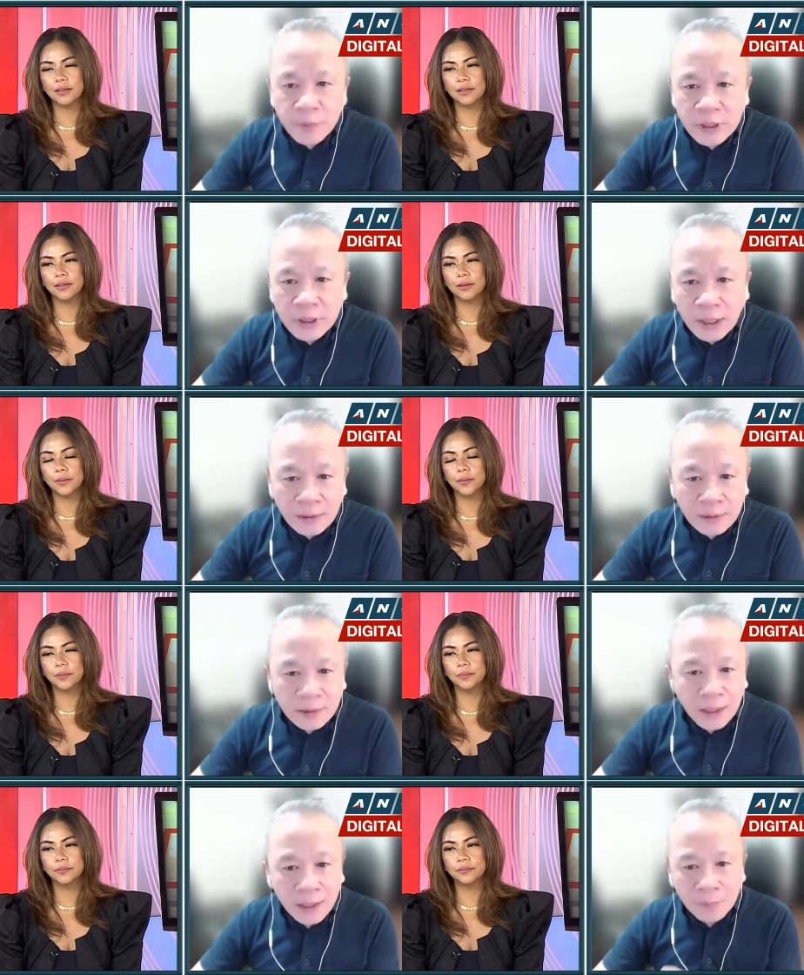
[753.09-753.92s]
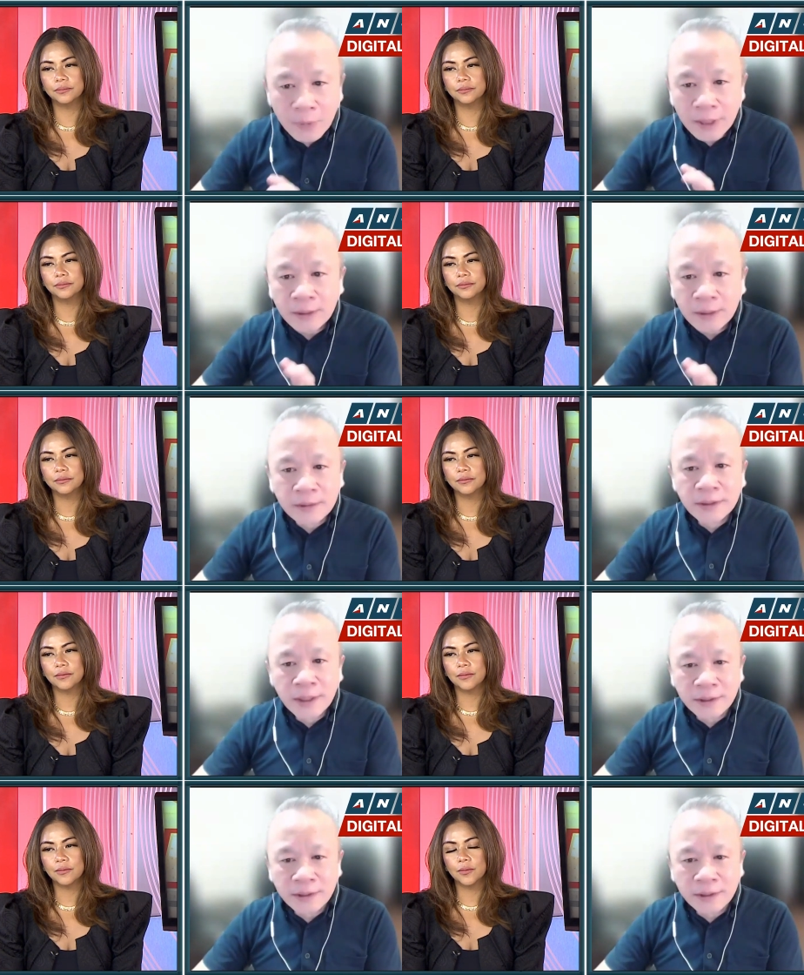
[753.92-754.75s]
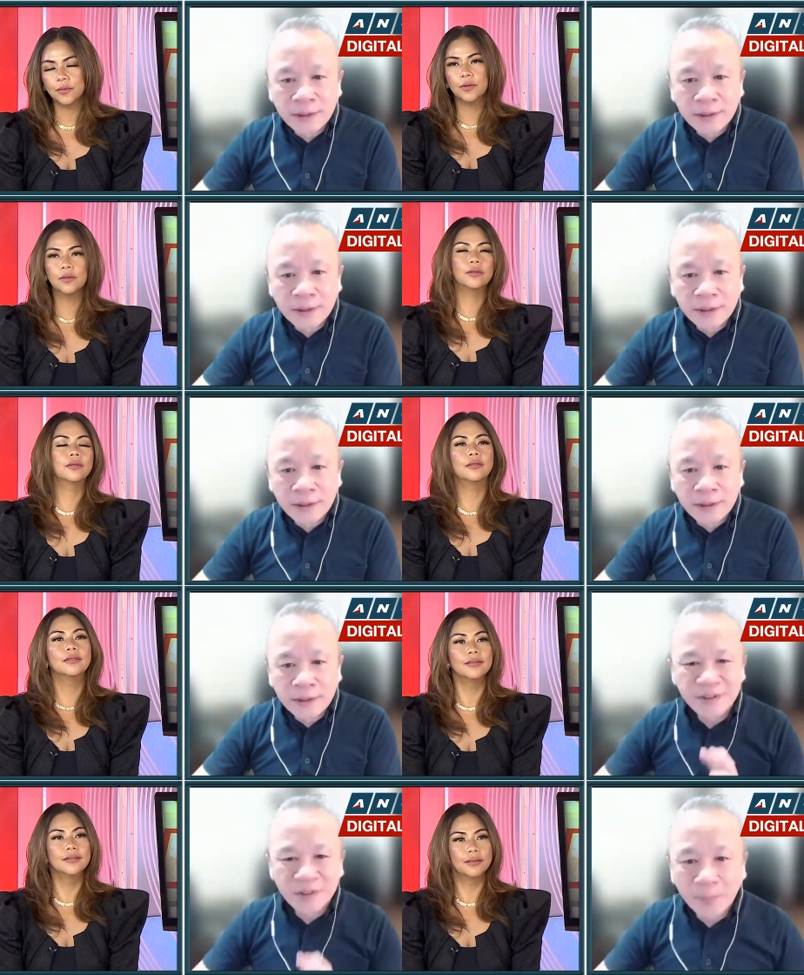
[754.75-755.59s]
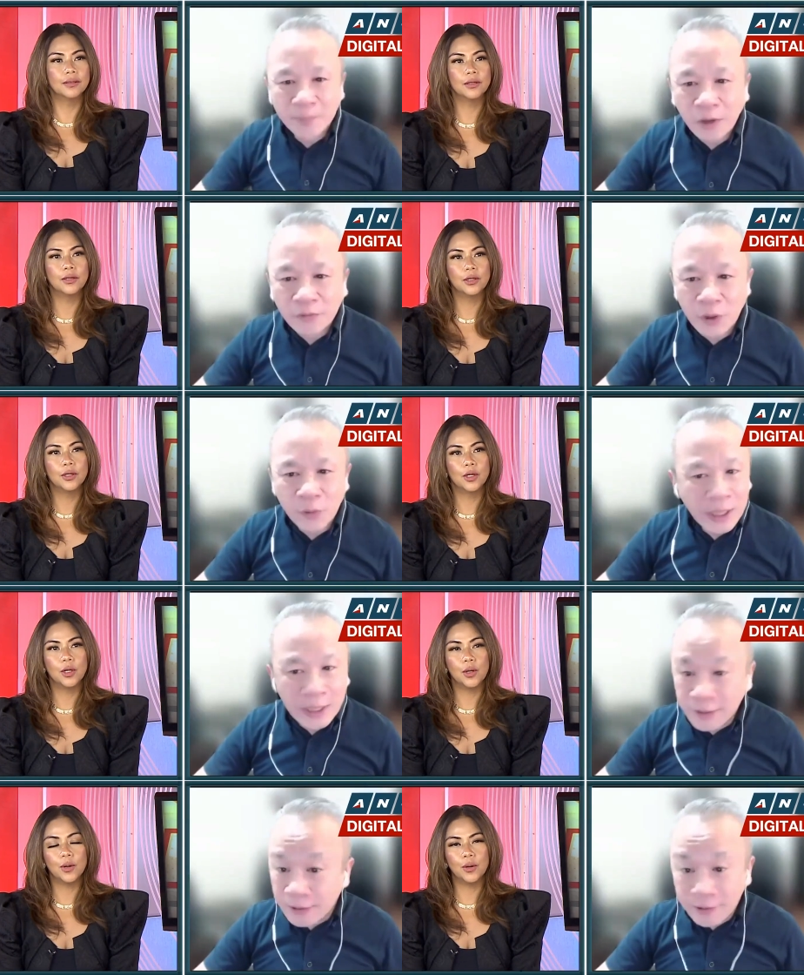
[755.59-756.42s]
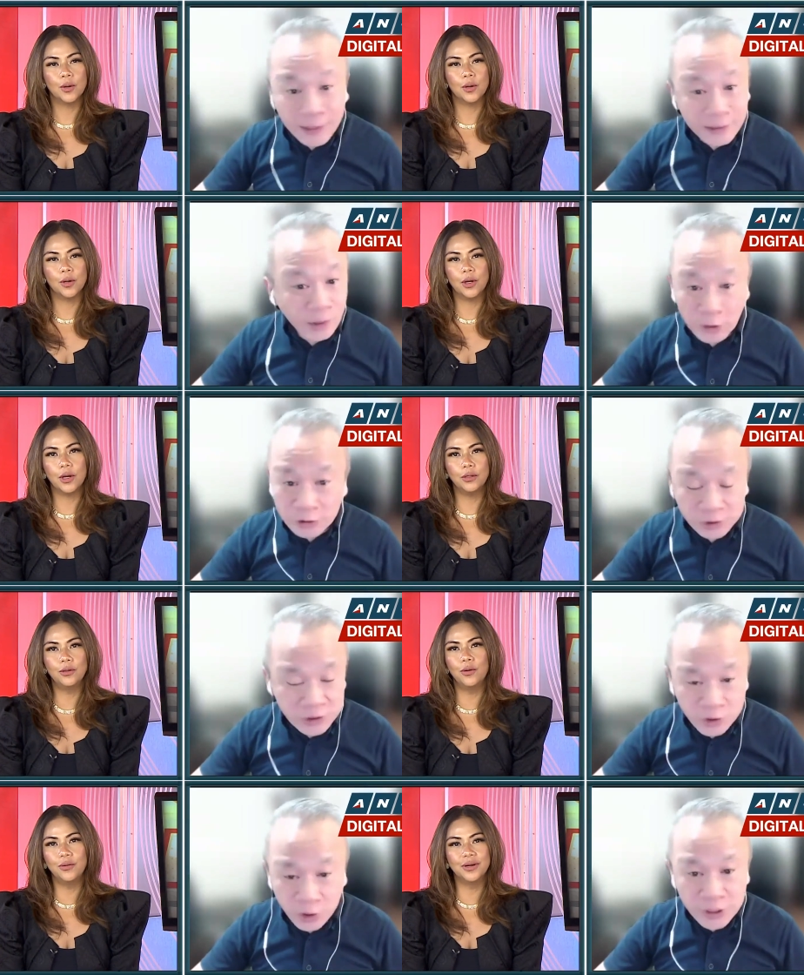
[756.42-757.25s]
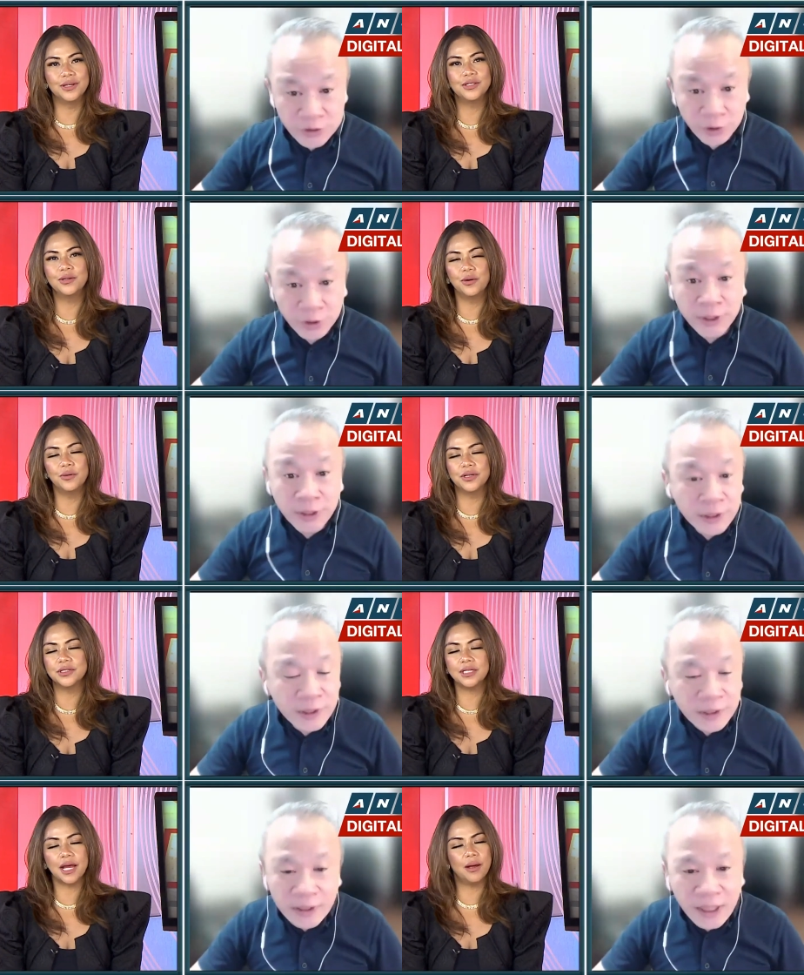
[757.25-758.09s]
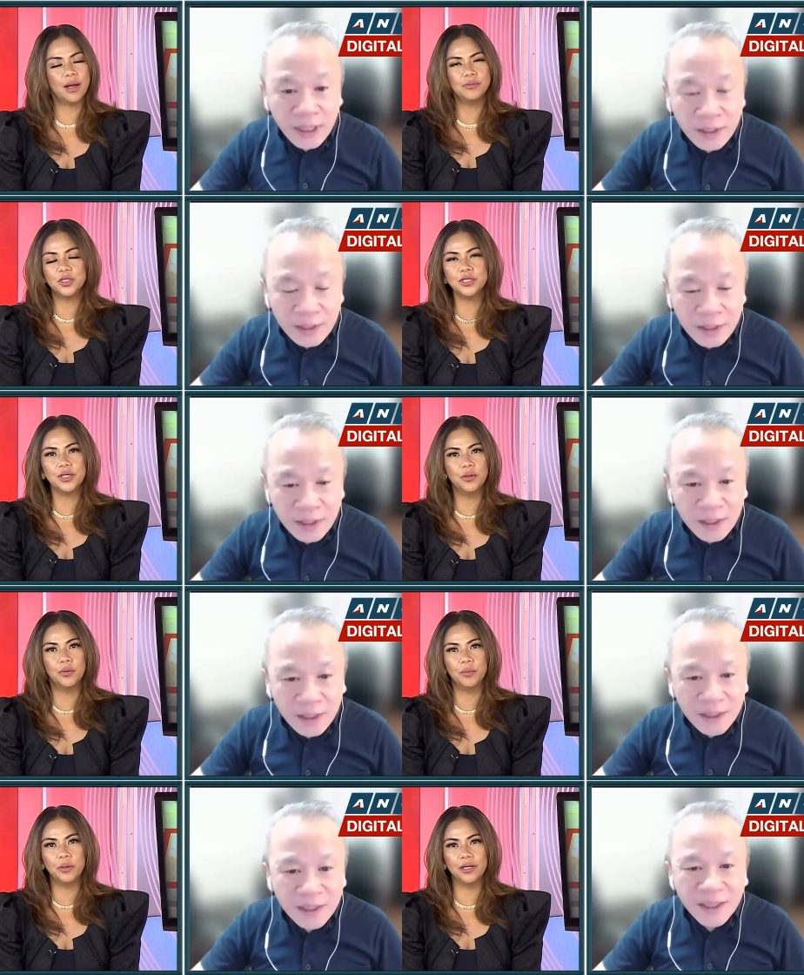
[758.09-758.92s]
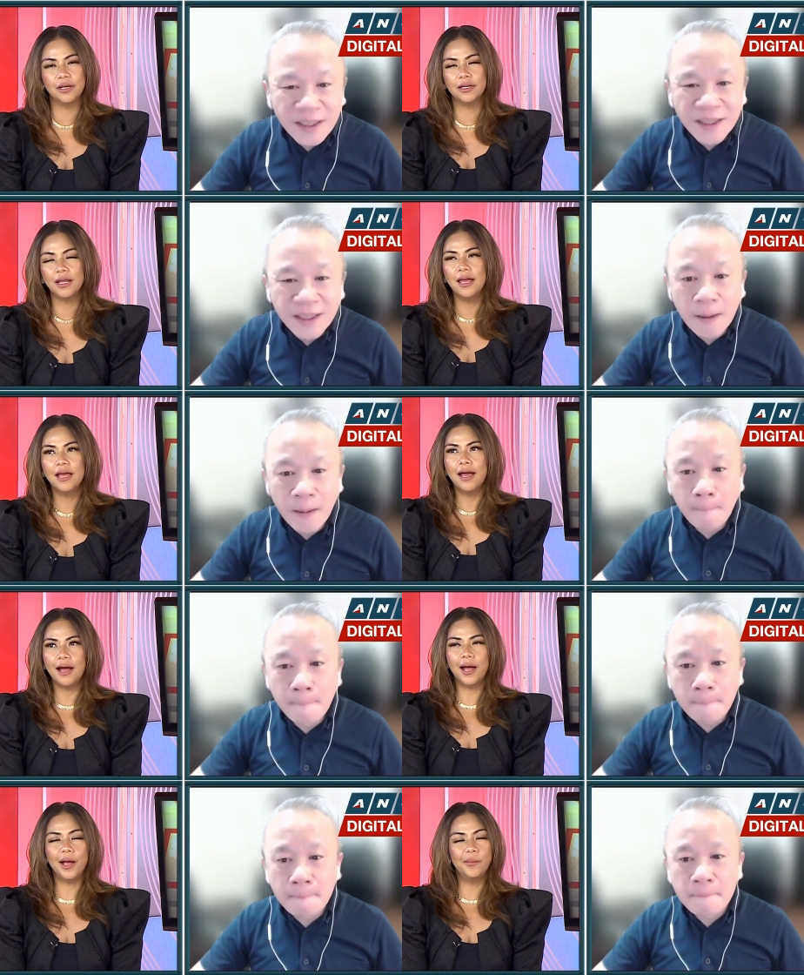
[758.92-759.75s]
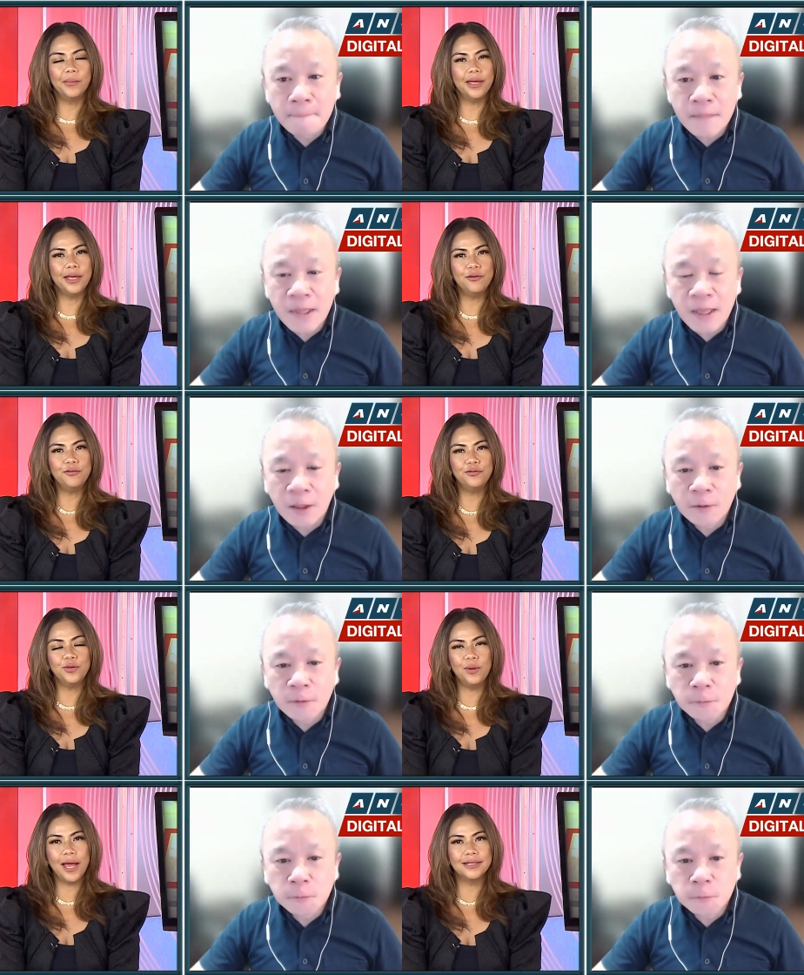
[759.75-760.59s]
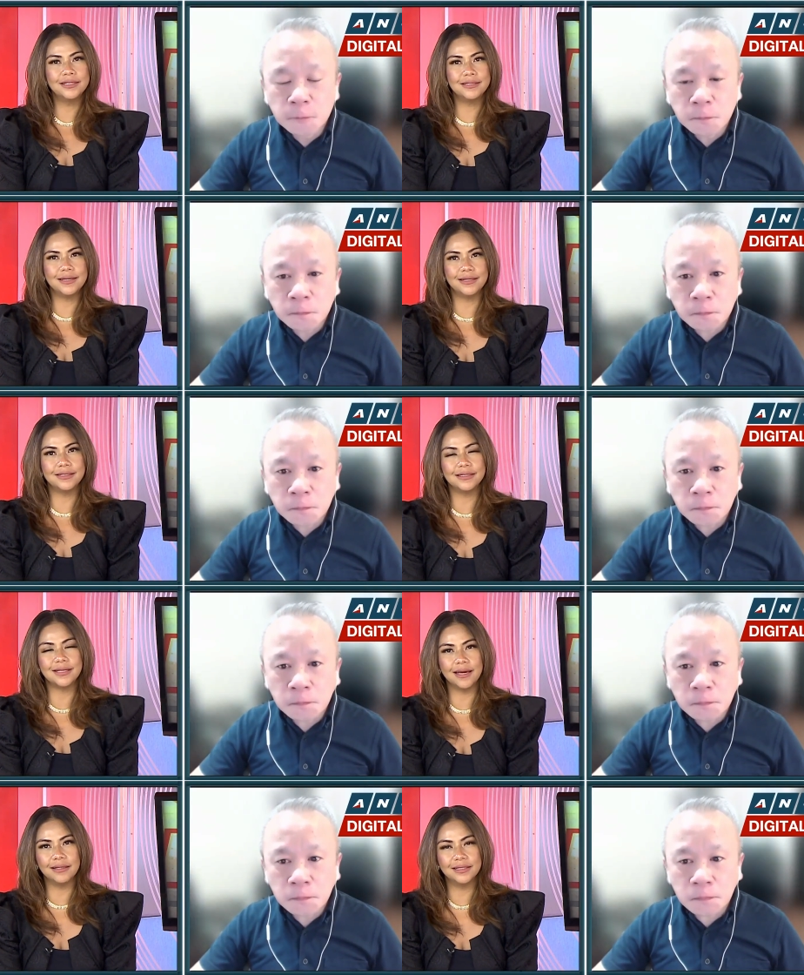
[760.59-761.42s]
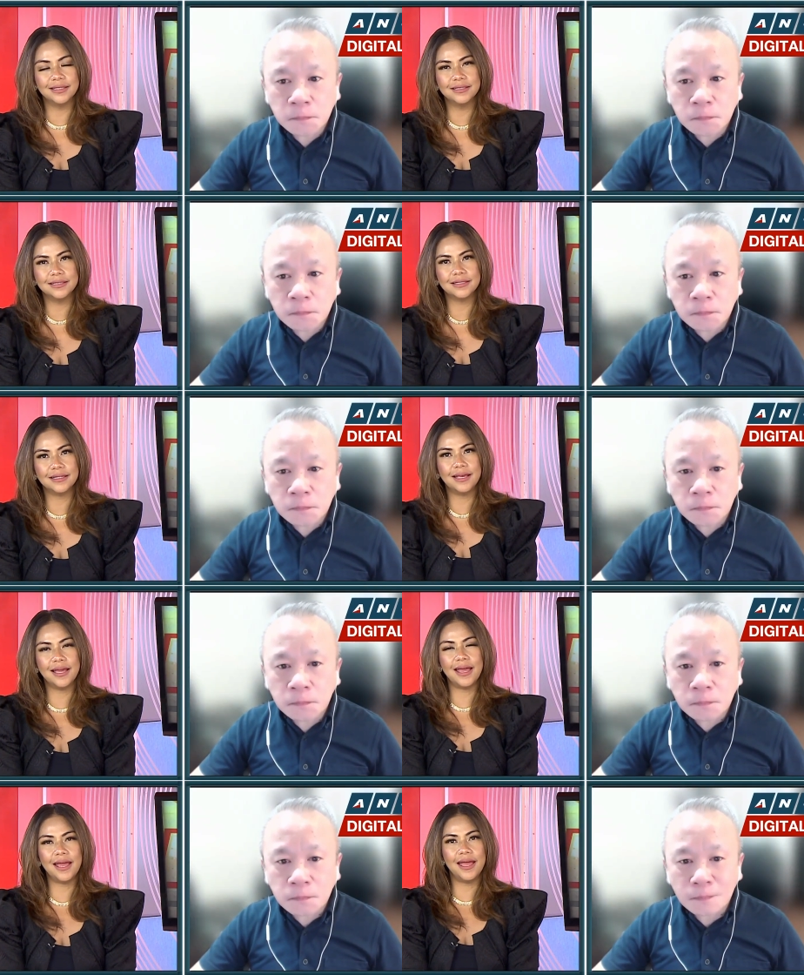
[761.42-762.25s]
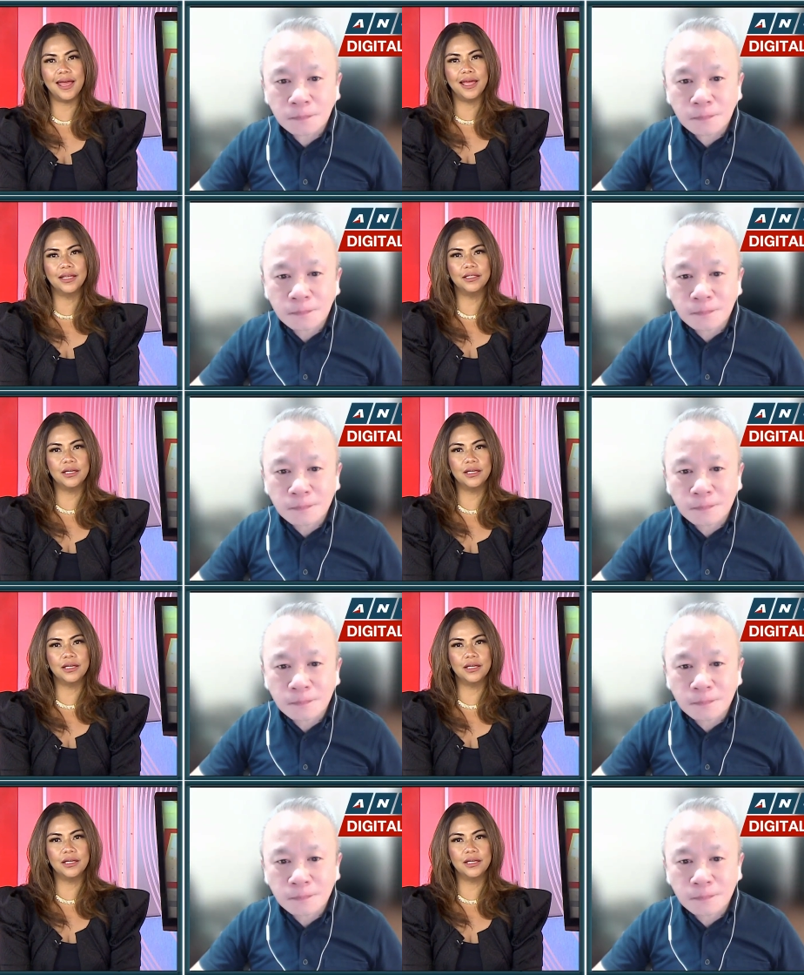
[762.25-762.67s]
Speaker 1: uh, my internet connection dropped out for a while. I didn't get the question.
Speaker 2: Sorry, no worries, sorry. No worries. Uh, I'm just going to repeat it. Um, if you had stayed silent and